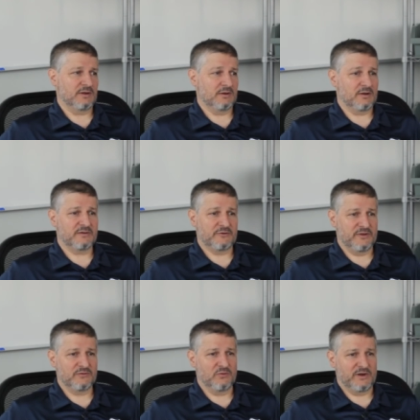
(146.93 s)
in a lot of their
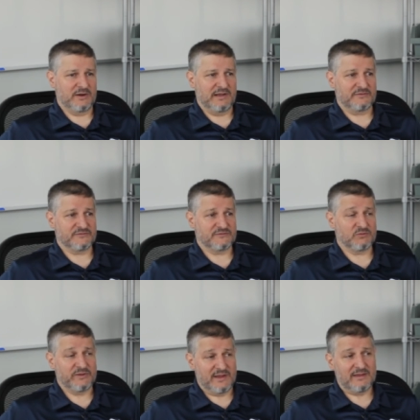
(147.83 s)
other
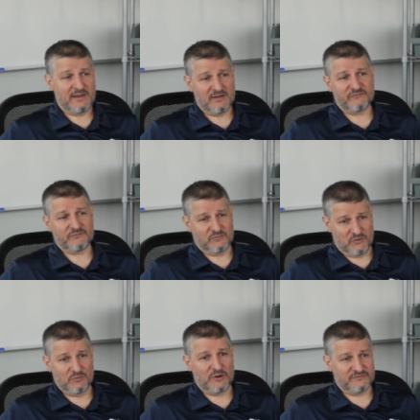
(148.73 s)
warehouses where they have
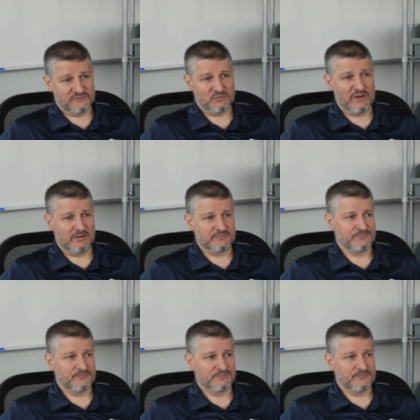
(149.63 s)
robots as well.